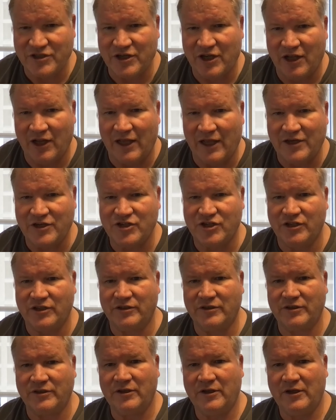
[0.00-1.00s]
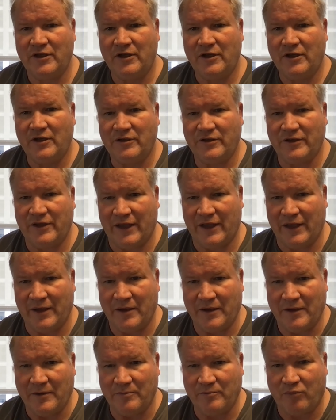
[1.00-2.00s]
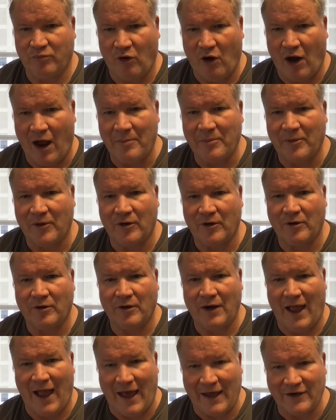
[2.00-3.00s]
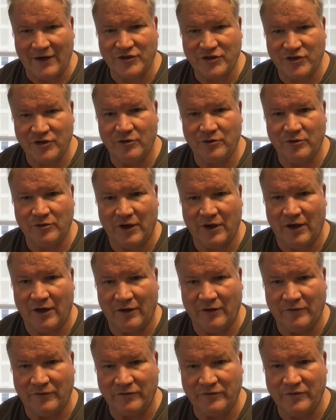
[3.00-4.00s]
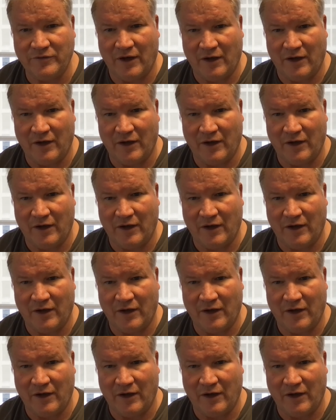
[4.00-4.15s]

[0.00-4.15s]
collection, the proper attitude of